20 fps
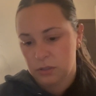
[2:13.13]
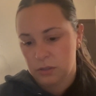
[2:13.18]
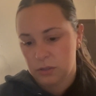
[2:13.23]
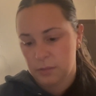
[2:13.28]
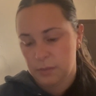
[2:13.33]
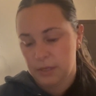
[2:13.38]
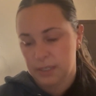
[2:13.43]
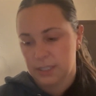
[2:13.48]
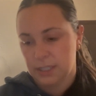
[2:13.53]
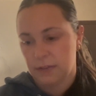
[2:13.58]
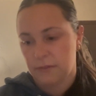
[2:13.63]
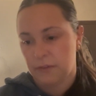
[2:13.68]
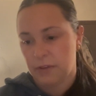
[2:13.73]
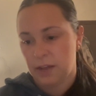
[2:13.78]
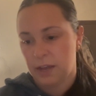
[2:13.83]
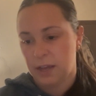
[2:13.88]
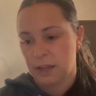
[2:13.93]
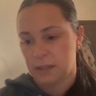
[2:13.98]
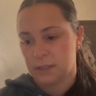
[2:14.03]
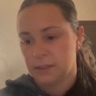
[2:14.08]
basic
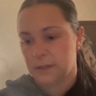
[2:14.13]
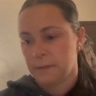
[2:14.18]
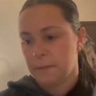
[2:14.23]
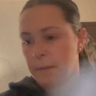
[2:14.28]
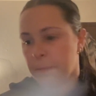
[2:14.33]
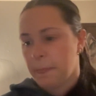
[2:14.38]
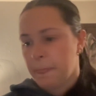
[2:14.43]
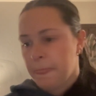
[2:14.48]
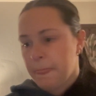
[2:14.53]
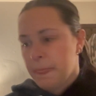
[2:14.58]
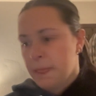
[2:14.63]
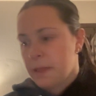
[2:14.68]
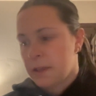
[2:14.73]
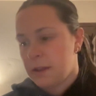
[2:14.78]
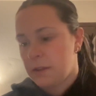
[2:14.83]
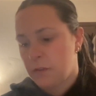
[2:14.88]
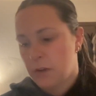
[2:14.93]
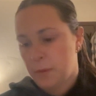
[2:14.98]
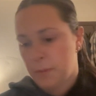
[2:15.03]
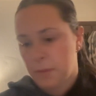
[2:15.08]
effects,
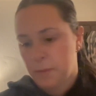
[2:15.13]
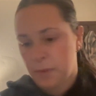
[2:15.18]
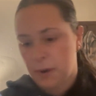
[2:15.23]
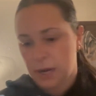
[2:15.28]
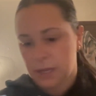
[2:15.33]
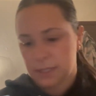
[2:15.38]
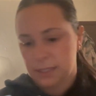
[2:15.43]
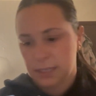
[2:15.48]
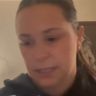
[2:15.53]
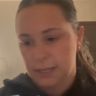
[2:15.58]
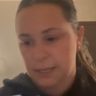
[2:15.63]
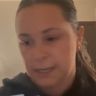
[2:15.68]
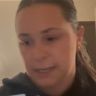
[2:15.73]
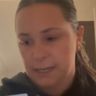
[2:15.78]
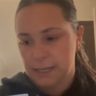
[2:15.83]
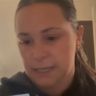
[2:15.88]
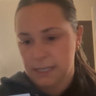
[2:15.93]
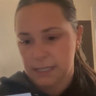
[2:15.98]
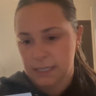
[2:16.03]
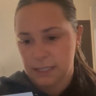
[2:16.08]
development
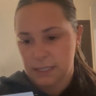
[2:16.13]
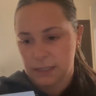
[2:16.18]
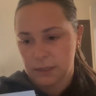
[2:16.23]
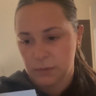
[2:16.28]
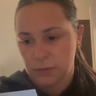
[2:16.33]
process